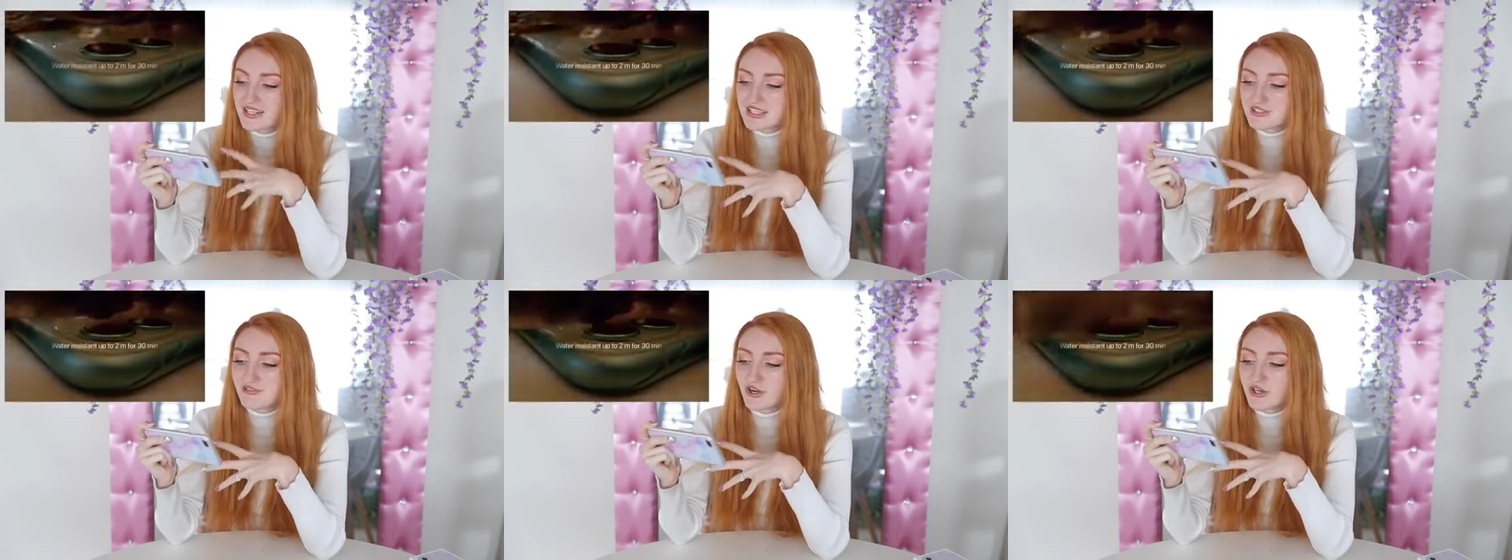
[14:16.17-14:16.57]

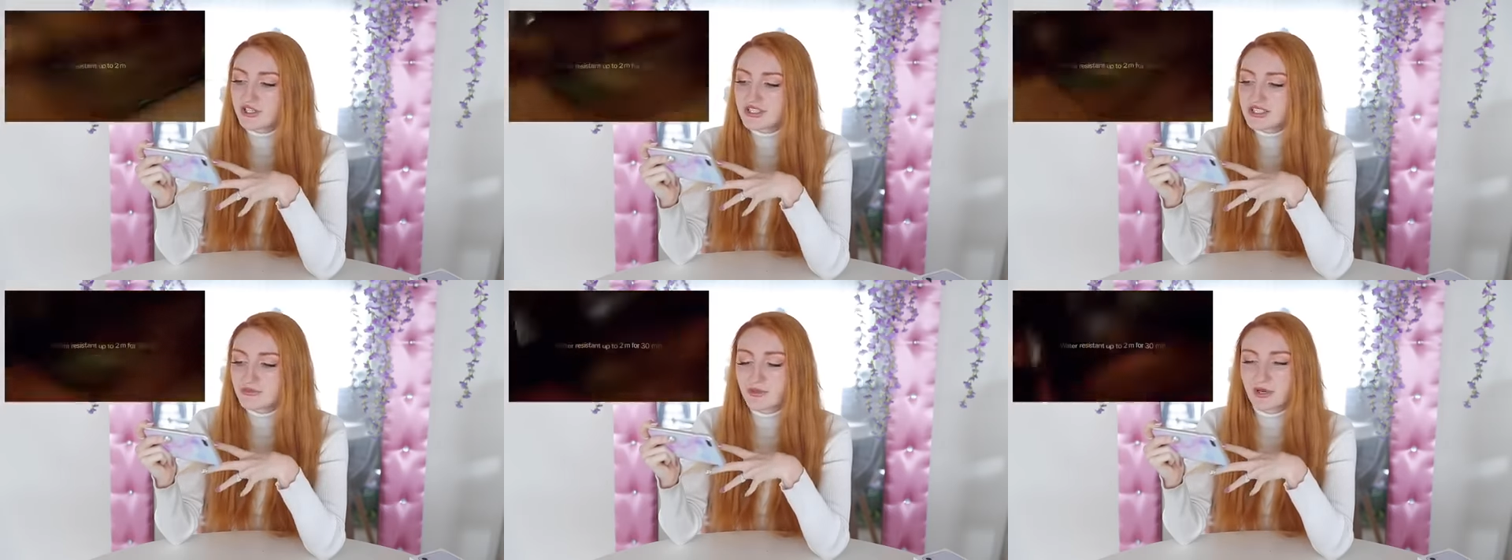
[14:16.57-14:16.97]
This phone
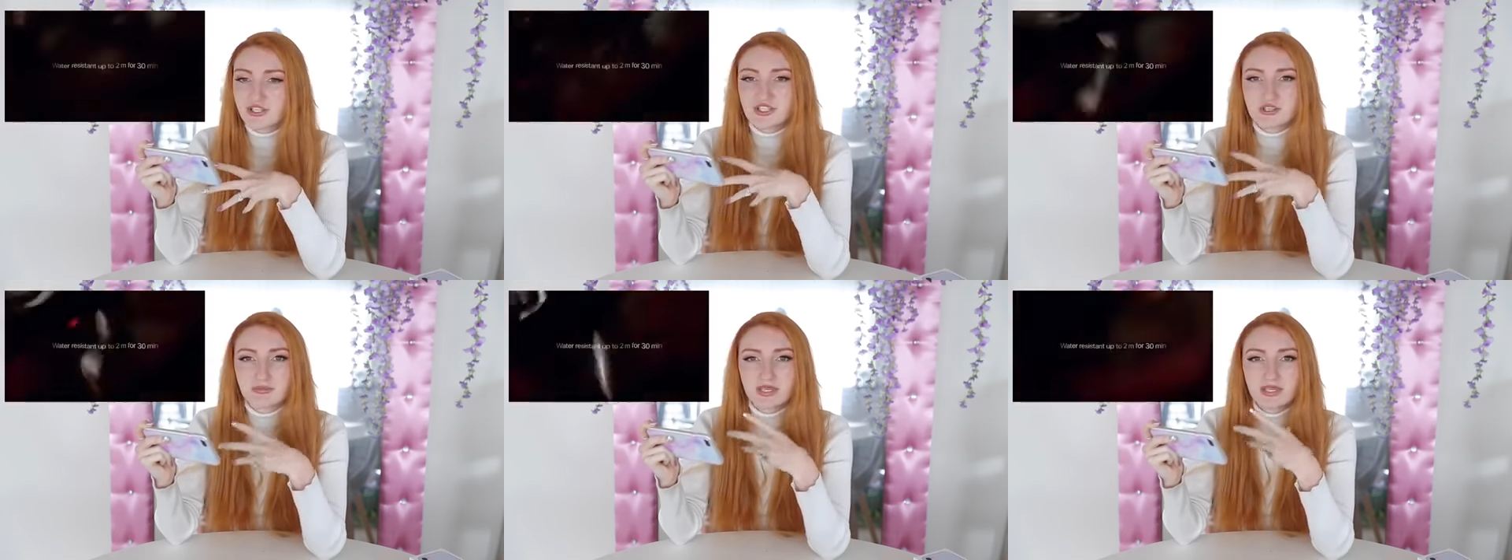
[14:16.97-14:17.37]
is
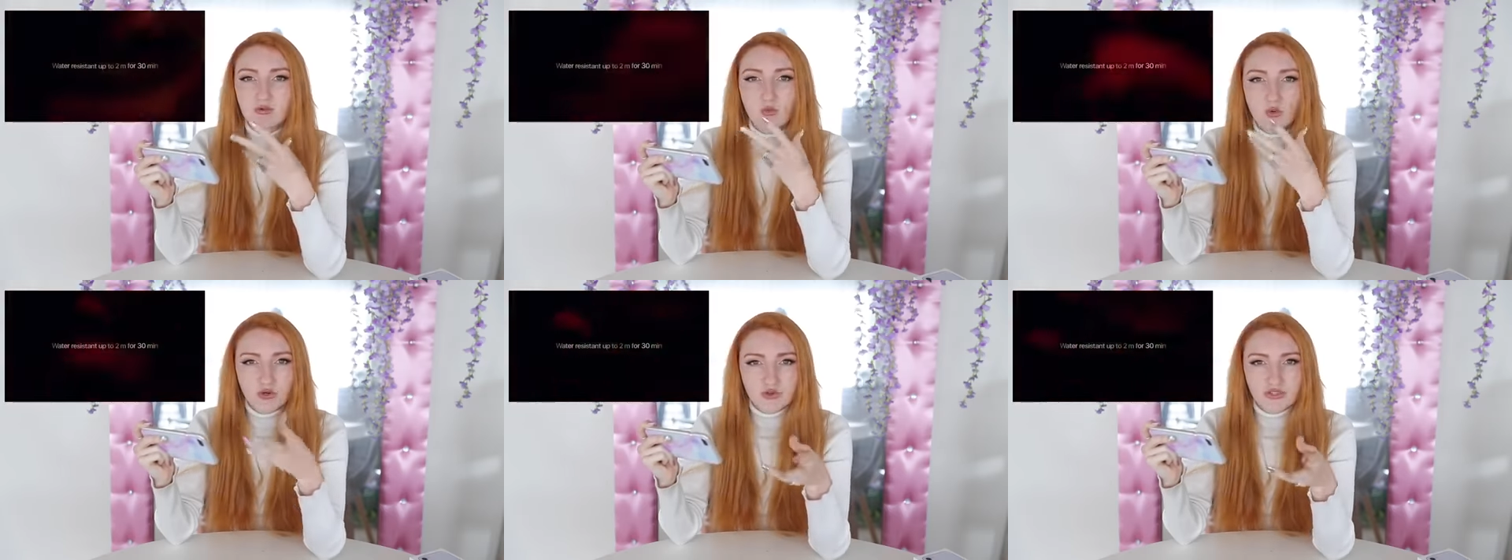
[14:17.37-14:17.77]
supposed to be
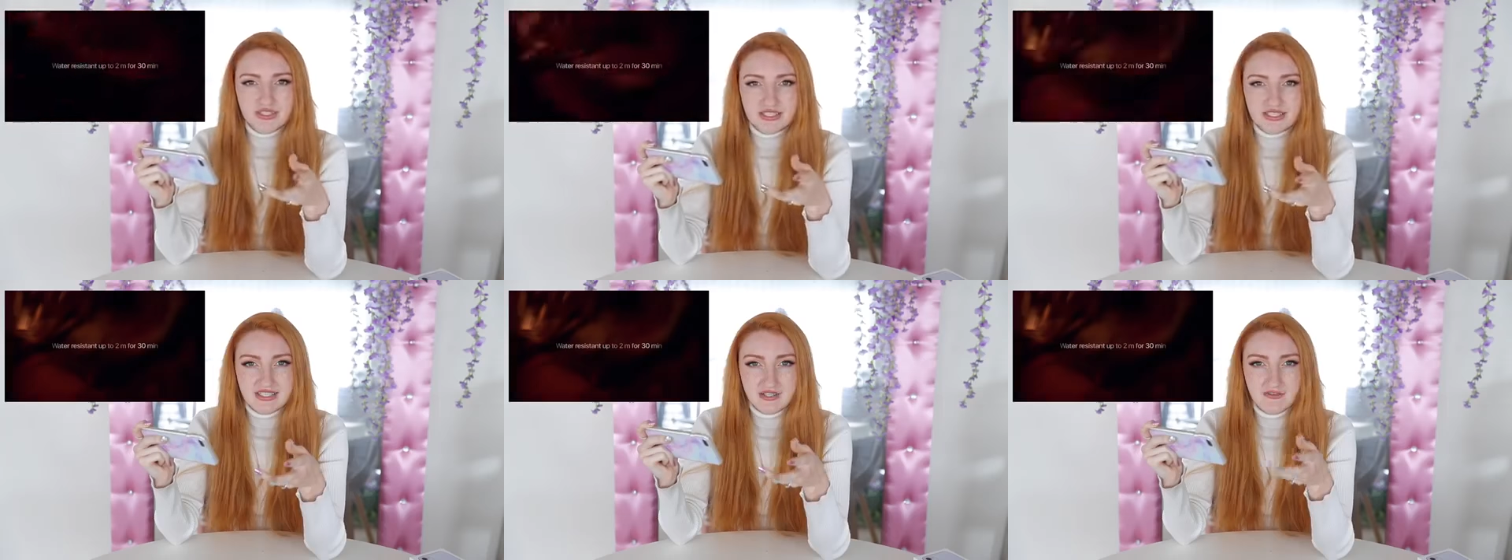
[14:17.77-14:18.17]
water
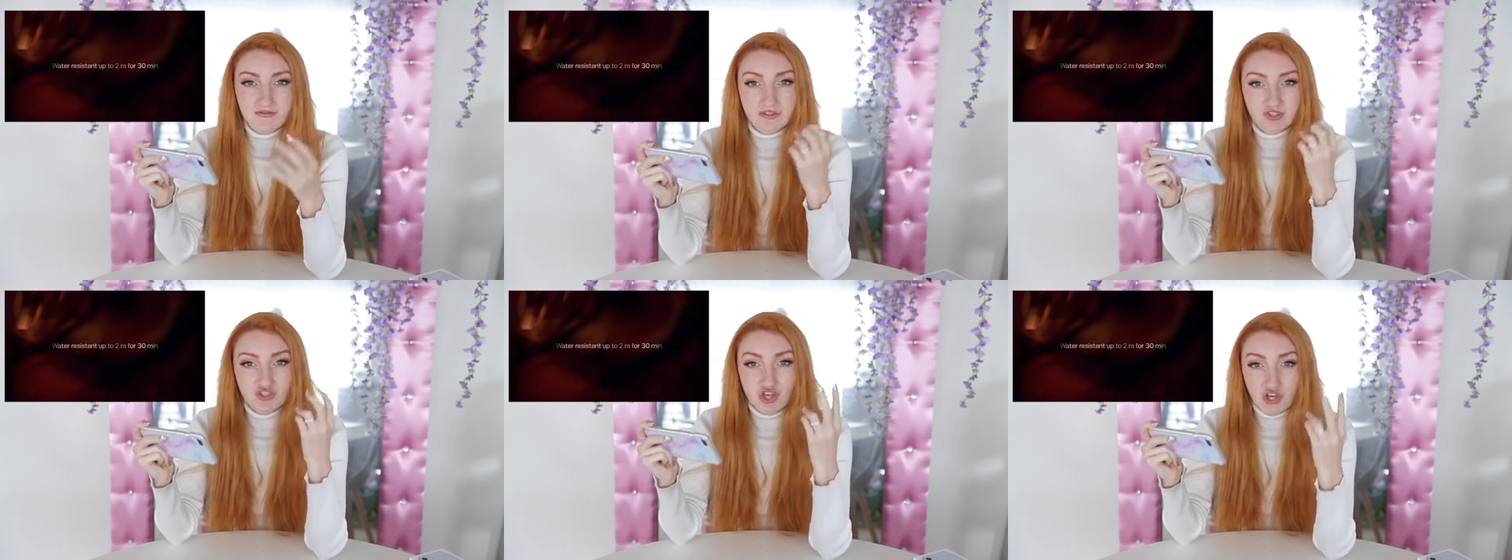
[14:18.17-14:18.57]

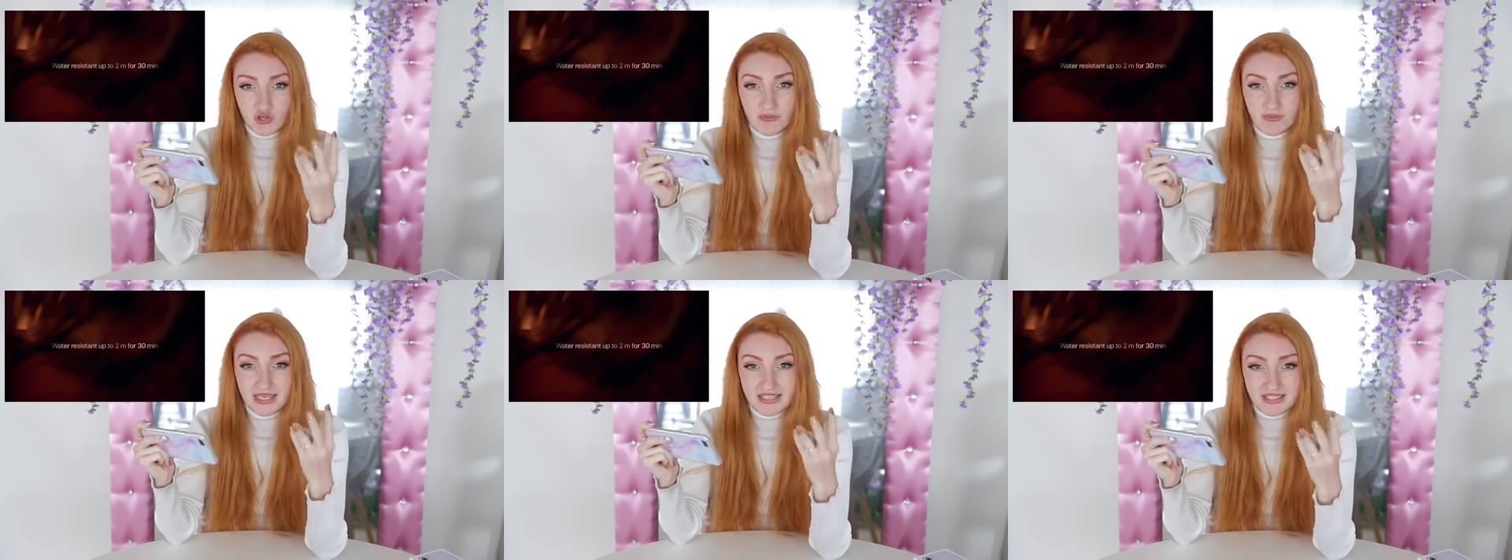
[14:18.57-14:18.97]
resistant for
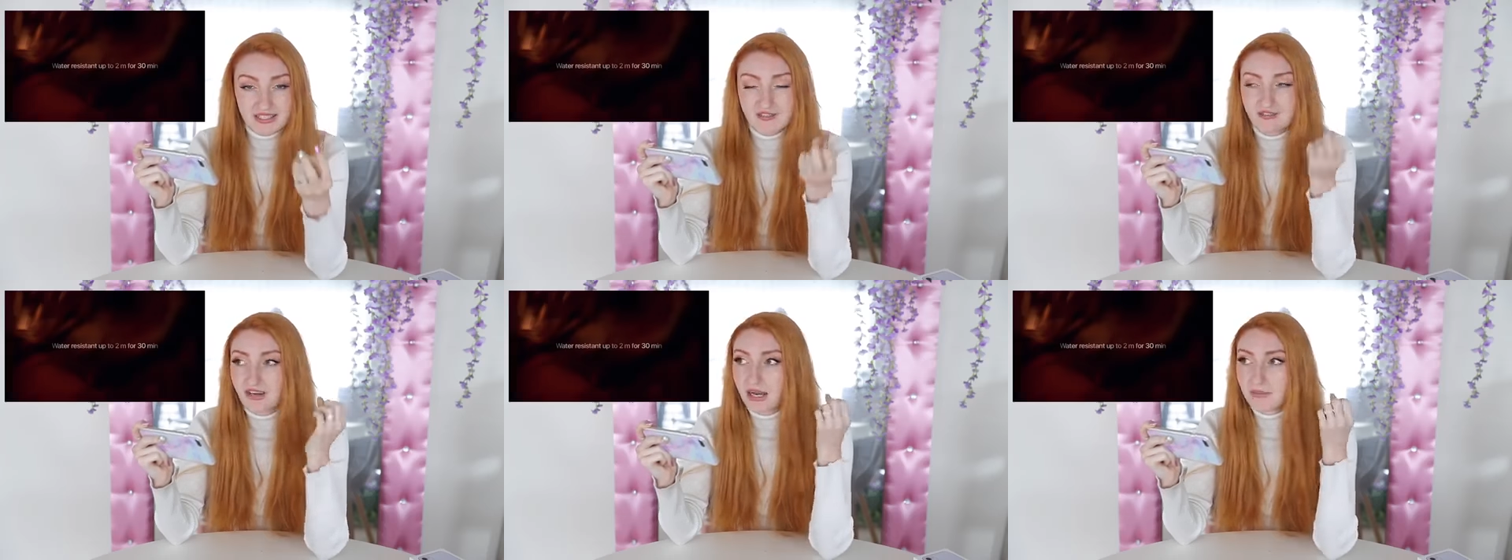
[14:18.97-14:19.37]
2
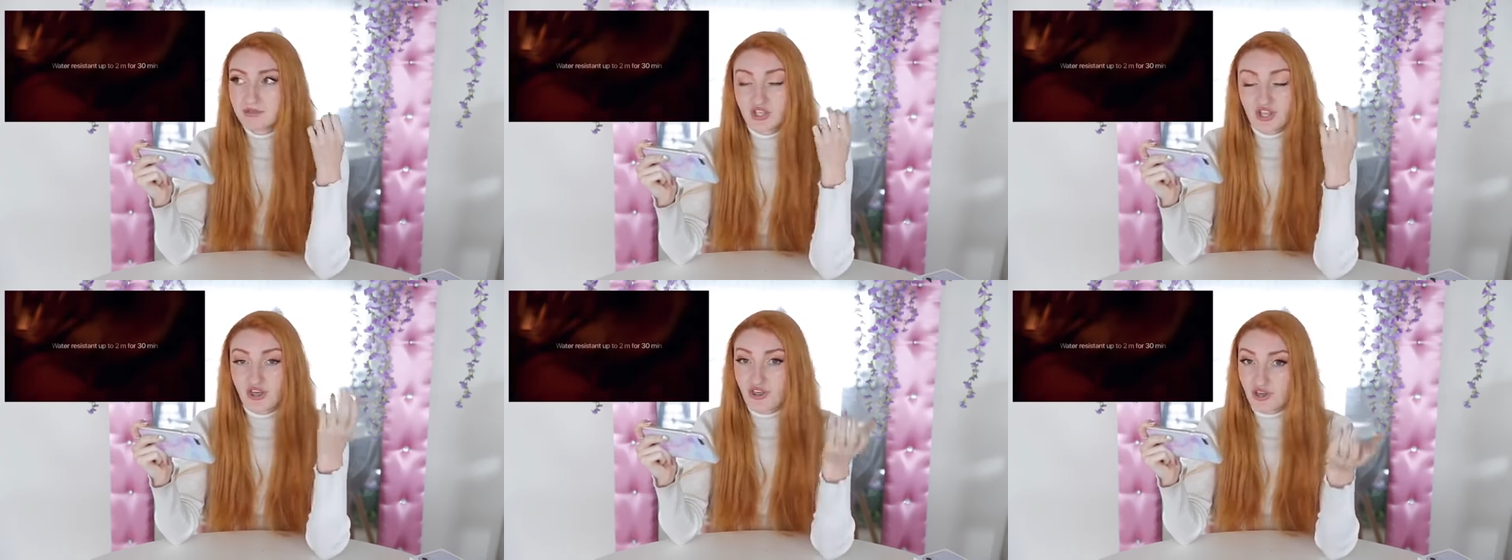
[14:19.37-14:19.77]
meters for up
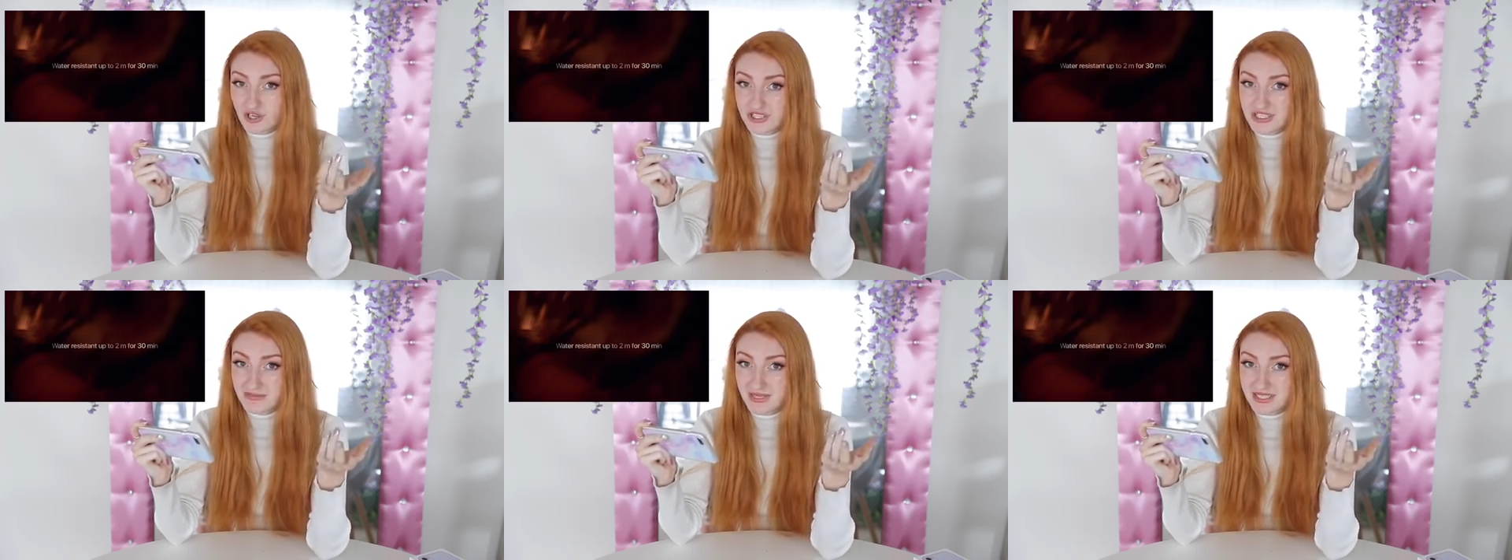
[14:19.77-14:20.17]
to 30